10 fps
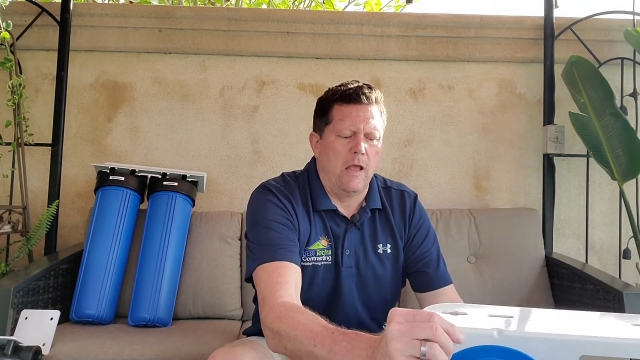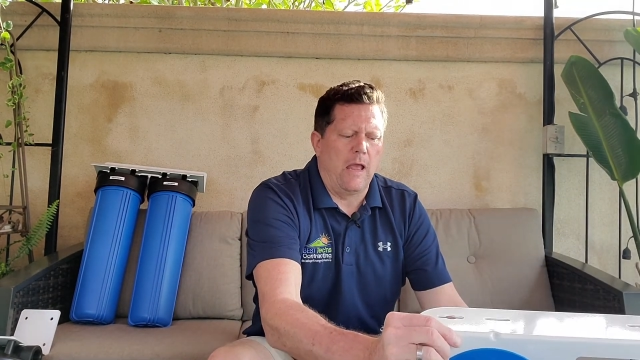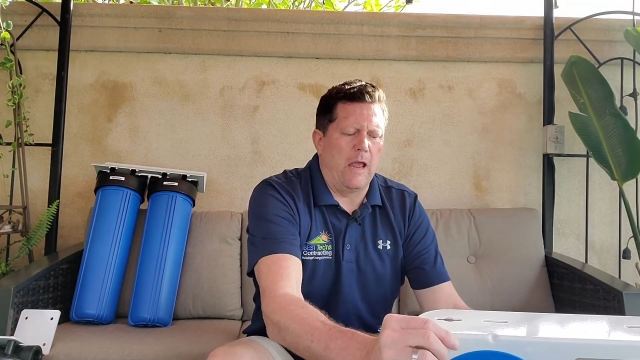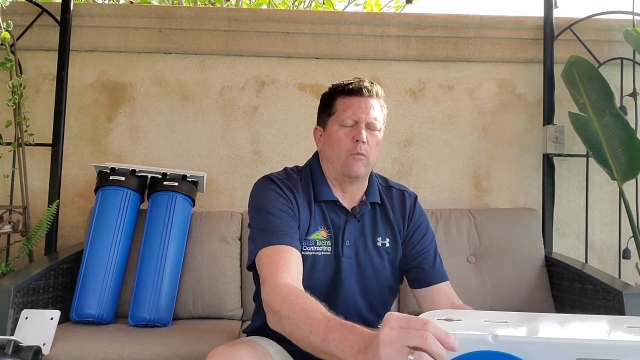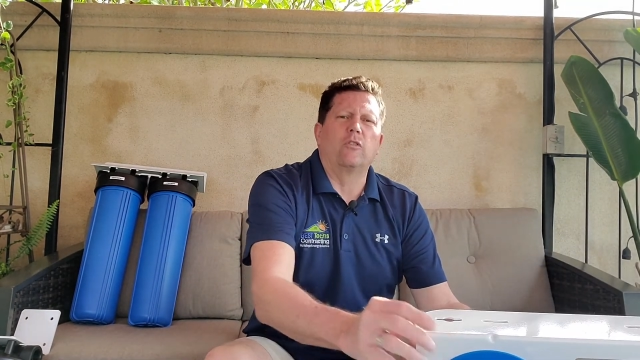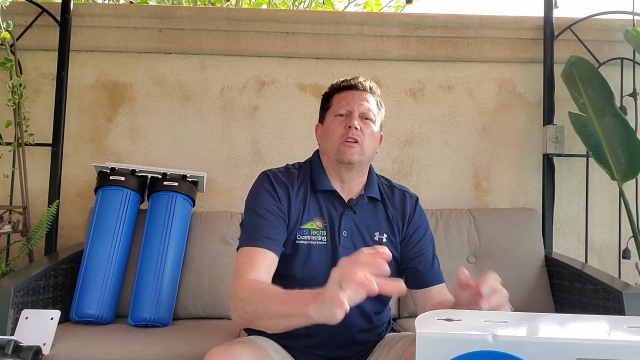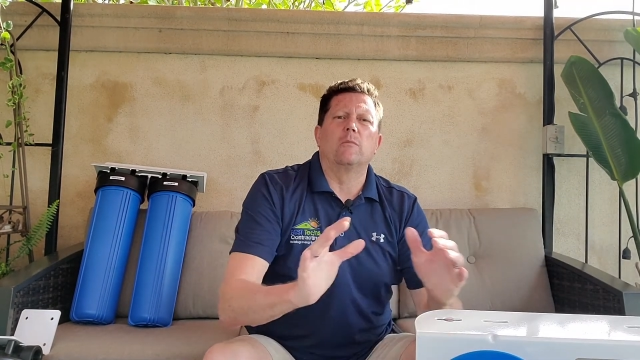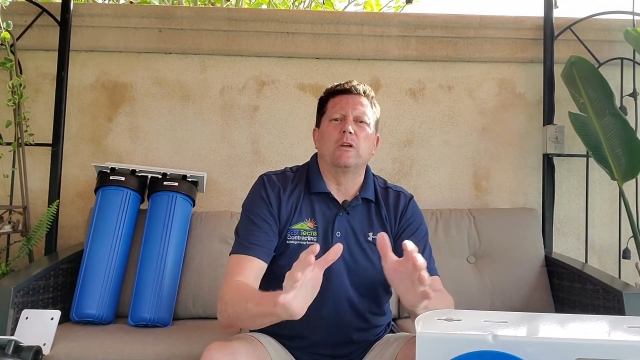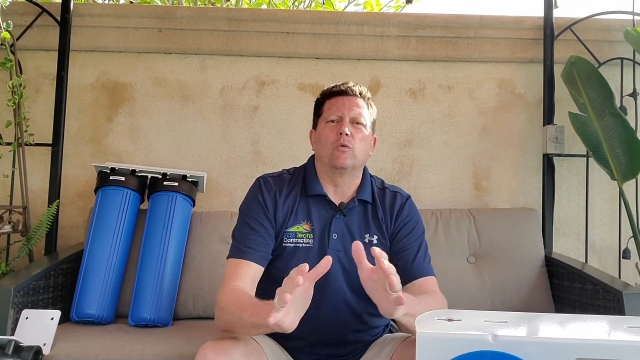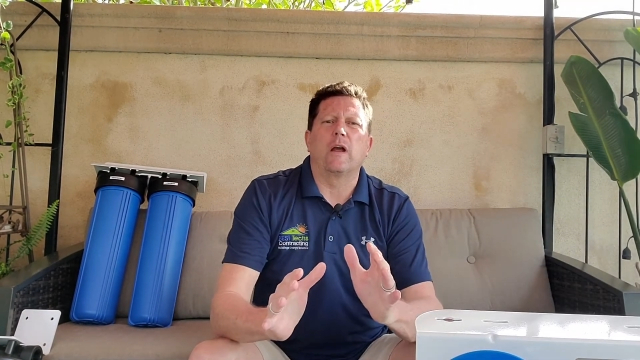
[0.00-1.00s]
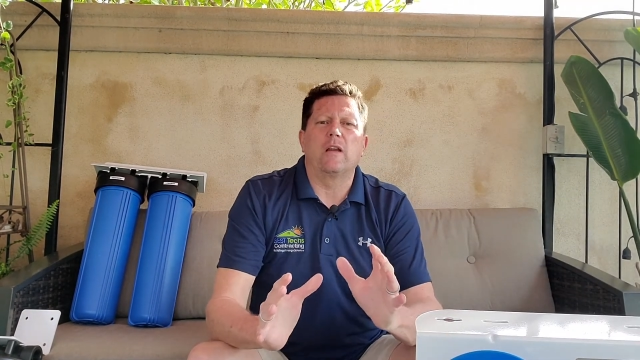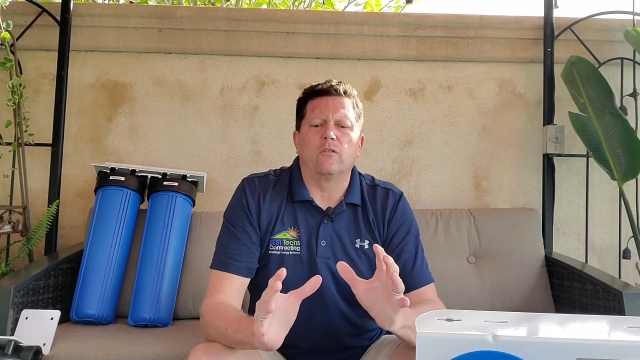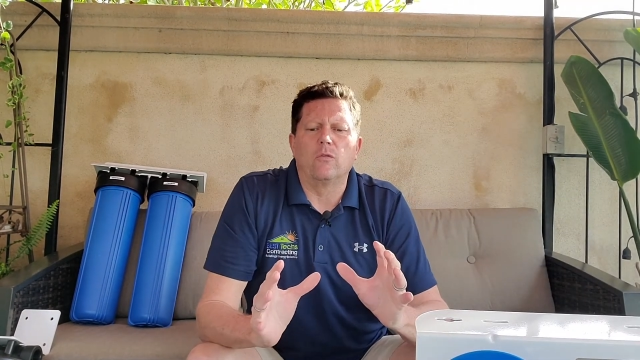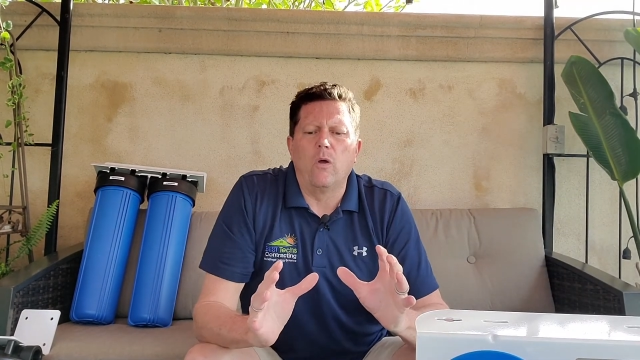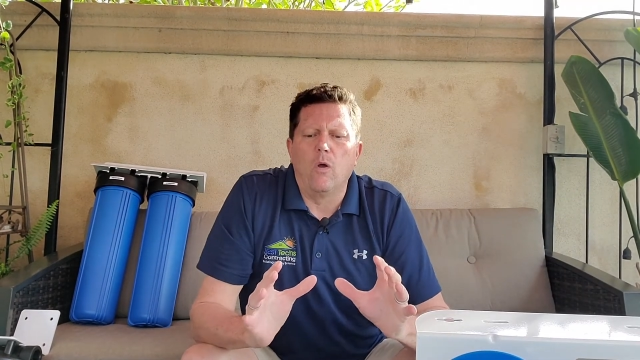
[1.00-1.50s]
And what's going to be great
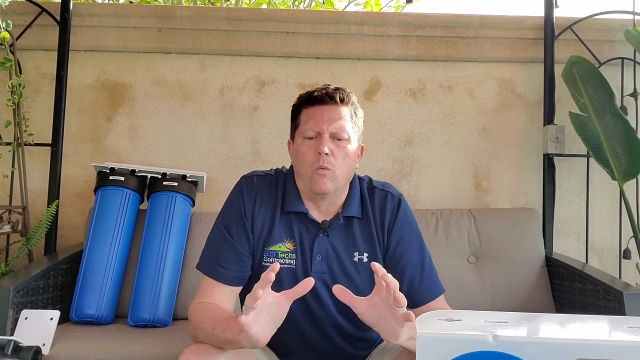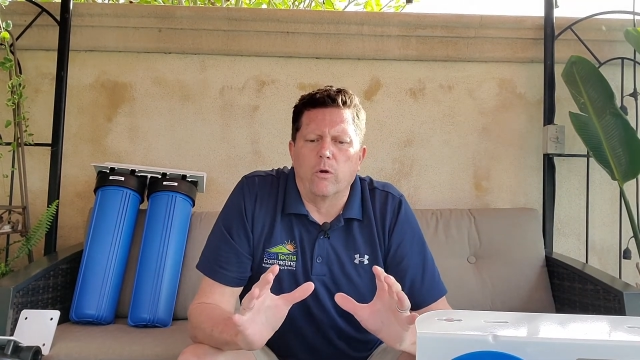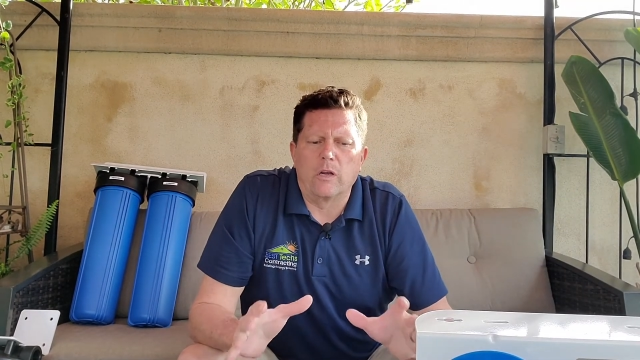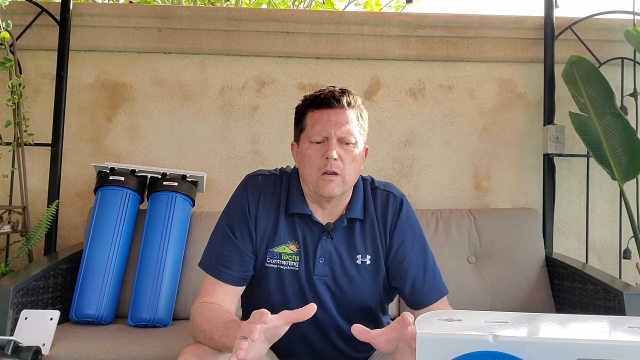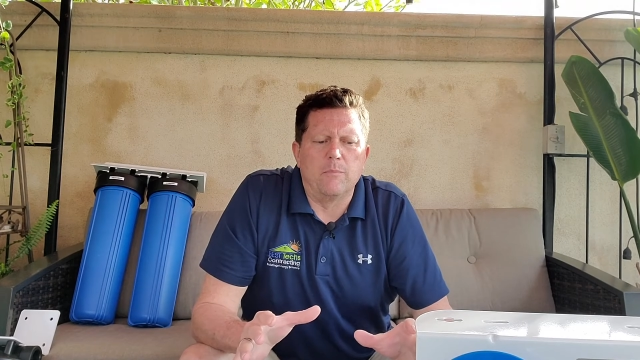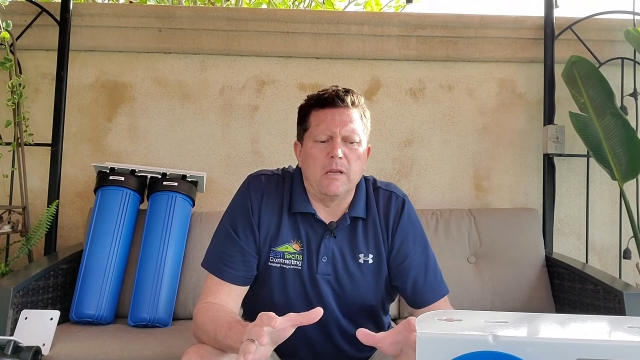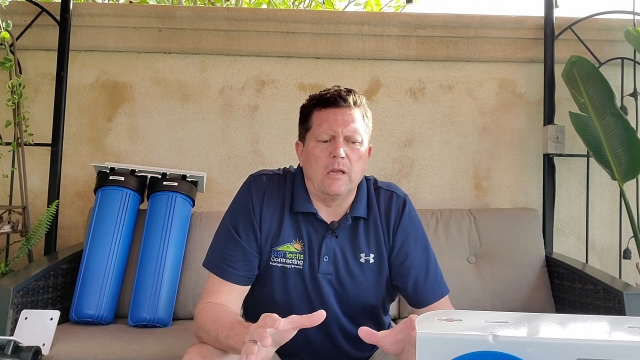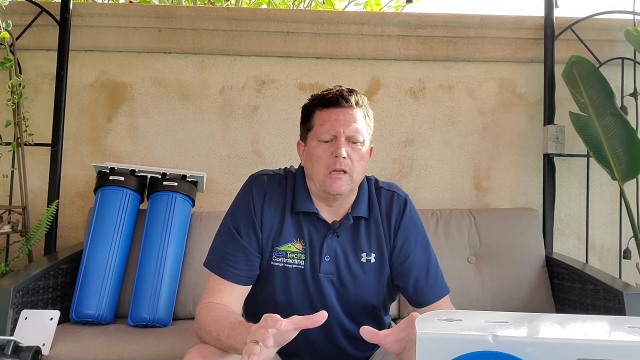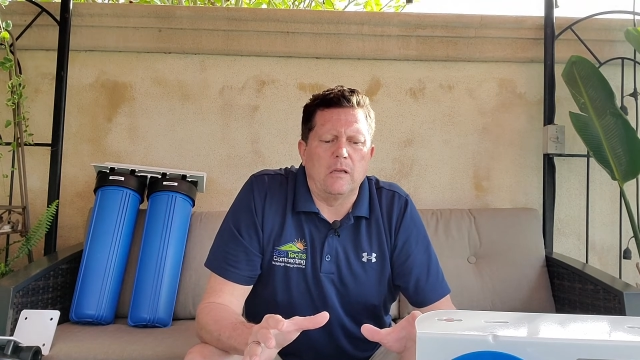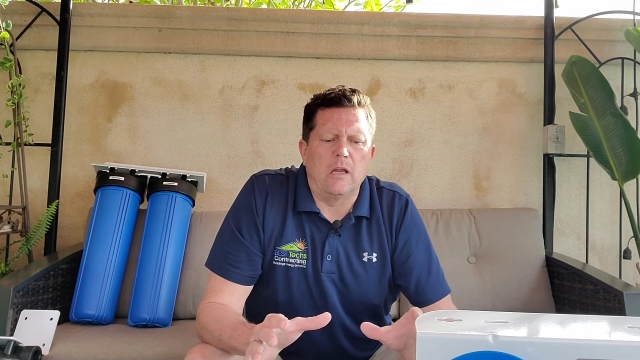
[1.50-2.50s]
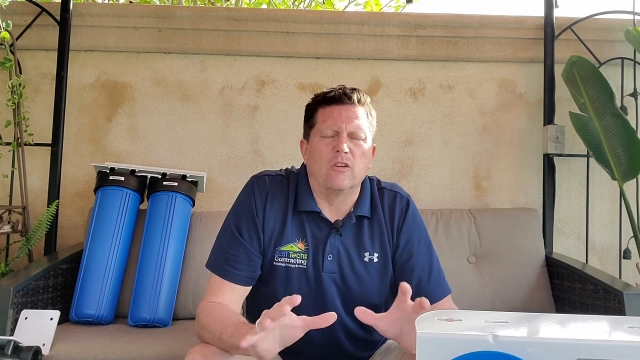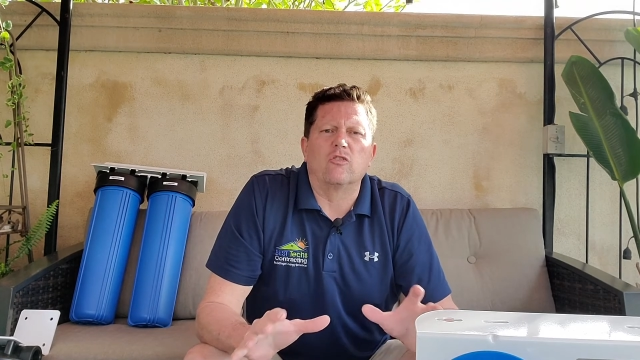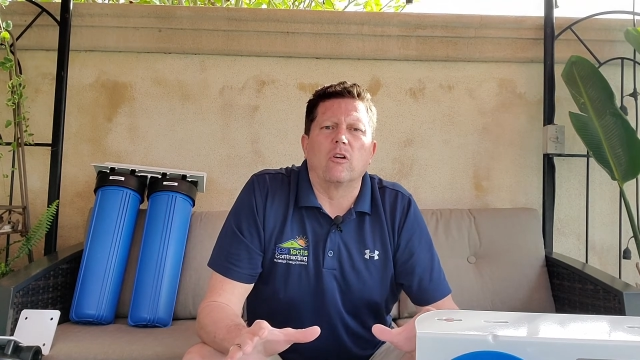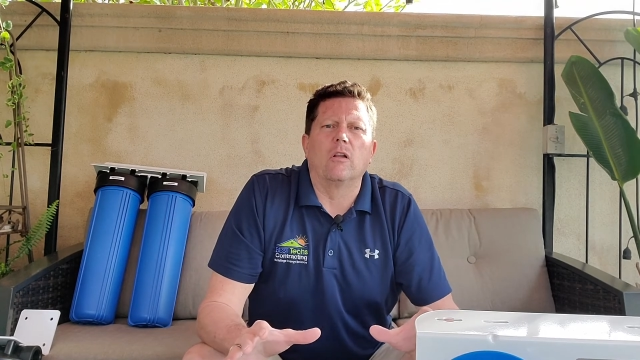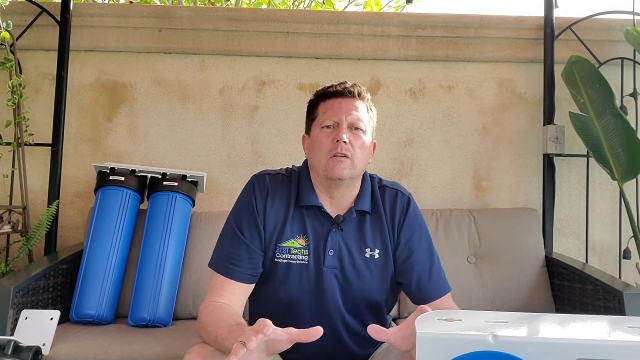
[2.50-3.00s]
is we're going to be
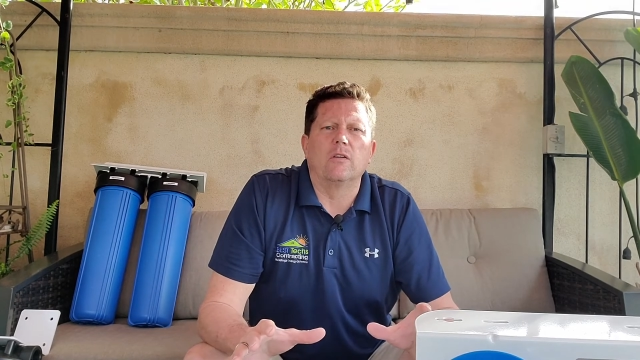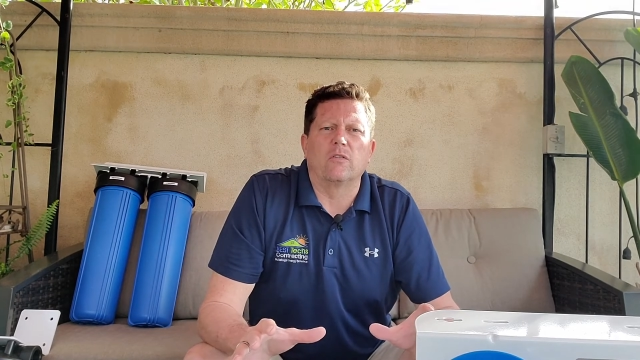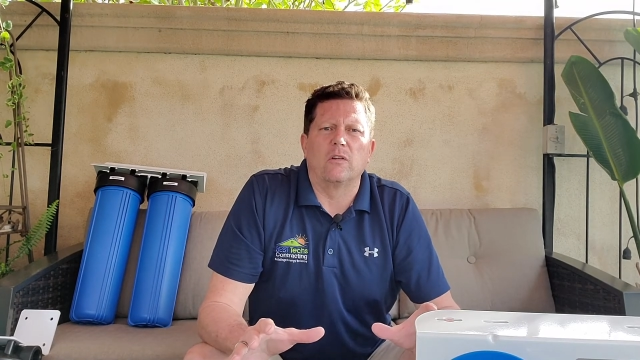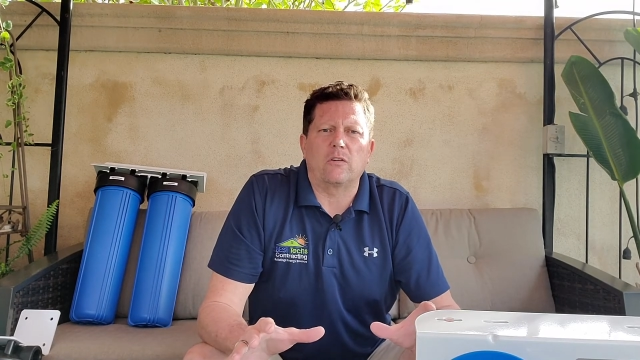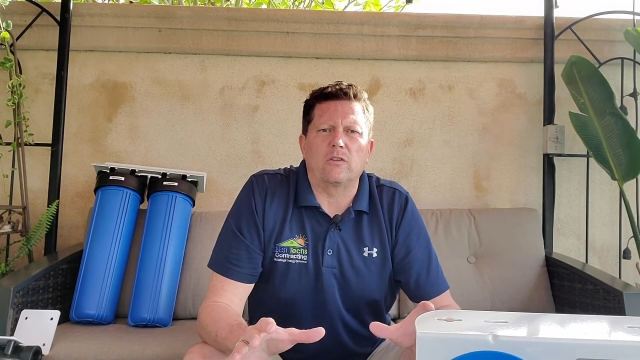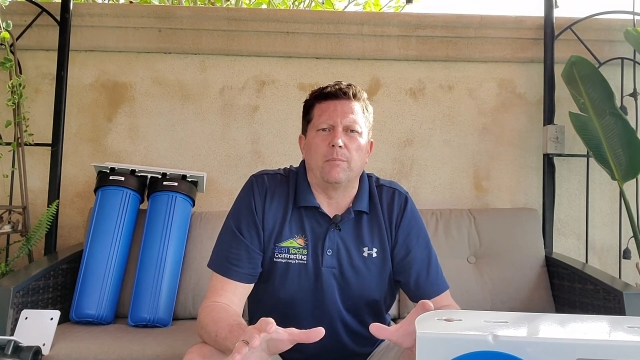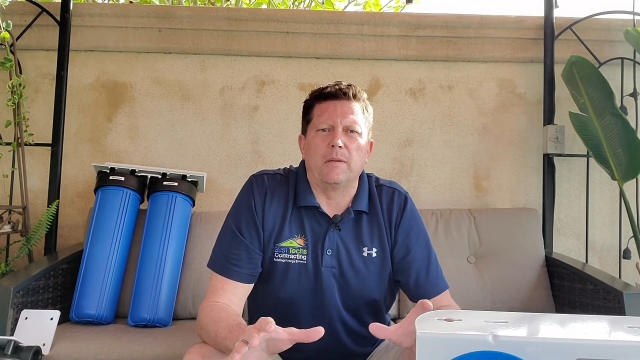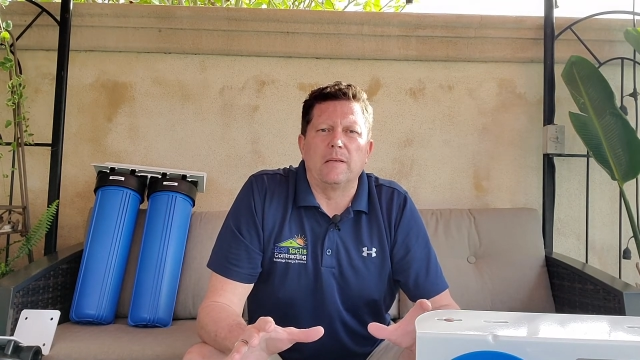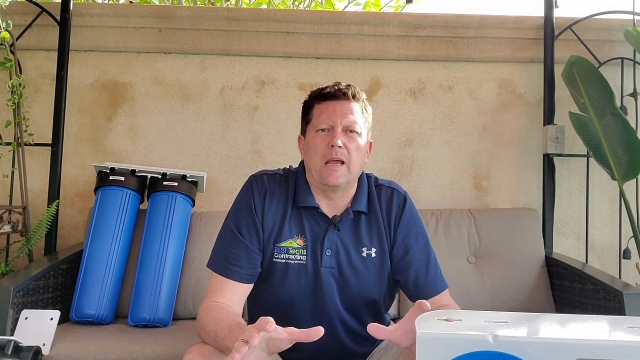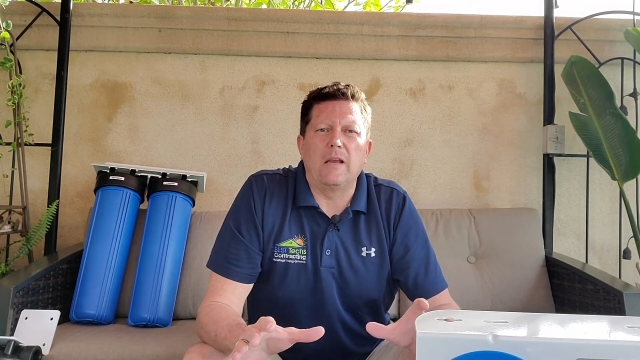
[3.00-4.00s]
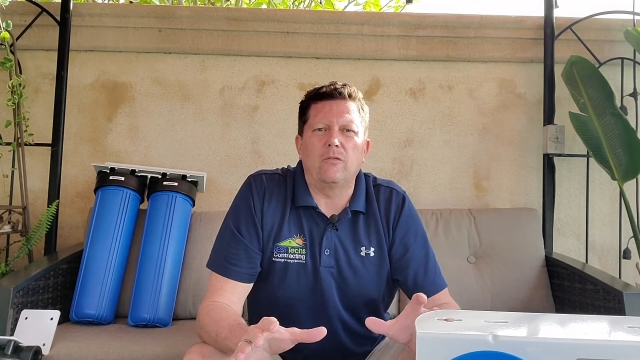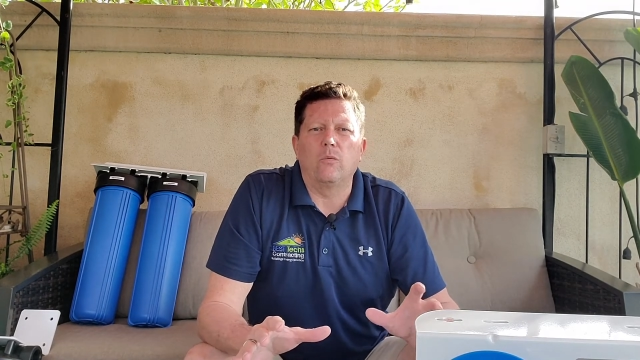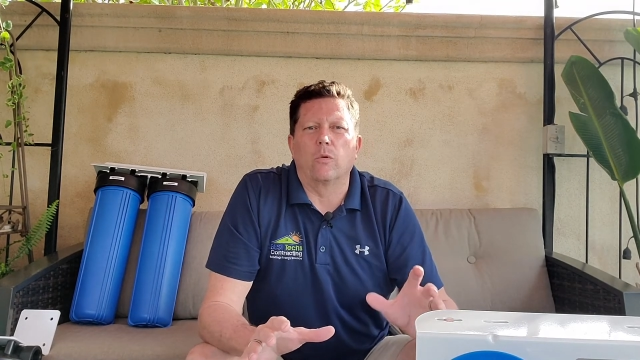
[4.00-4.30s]
installing this in the next couple of days.